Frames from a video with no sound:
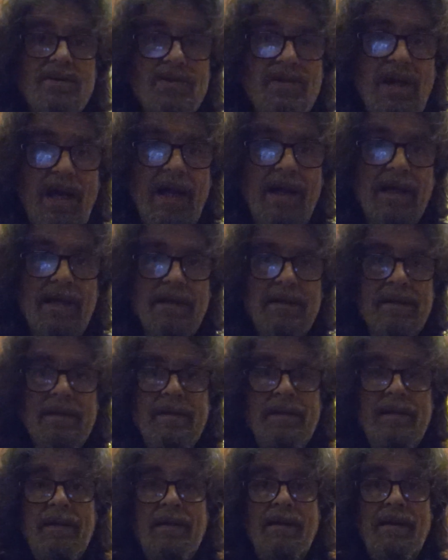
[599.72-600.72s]
jacket.
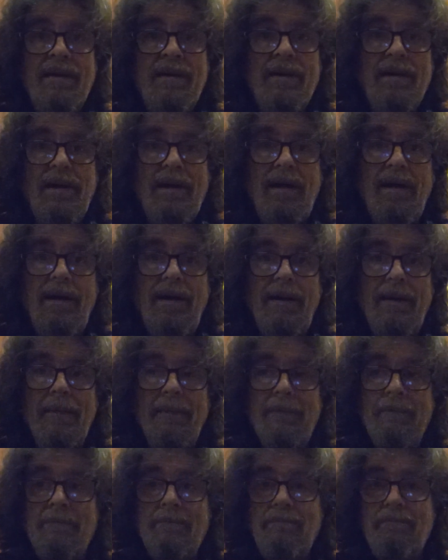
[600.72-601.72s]

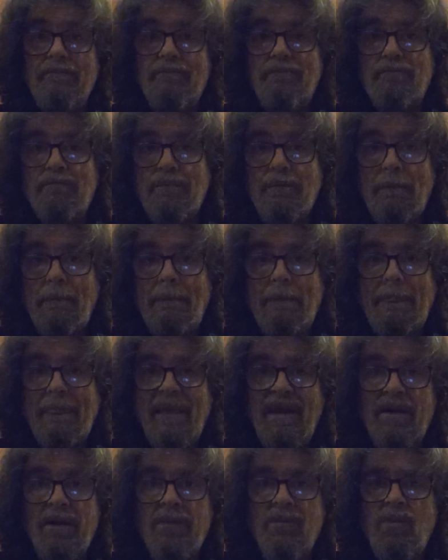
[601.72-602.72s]
Um,
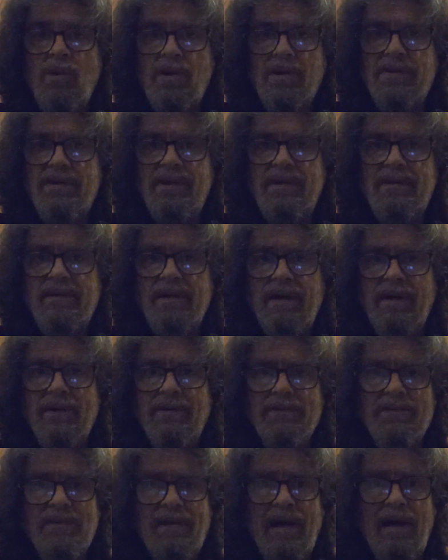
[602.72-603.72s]
there are more
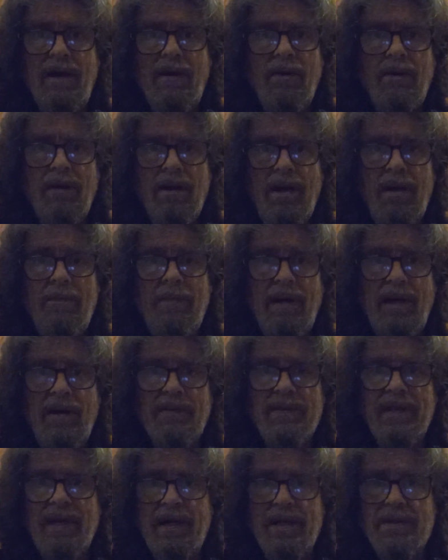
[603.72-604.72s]
details now
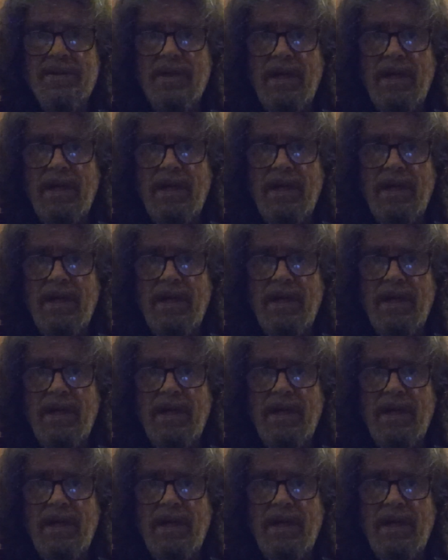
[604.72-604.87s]
about that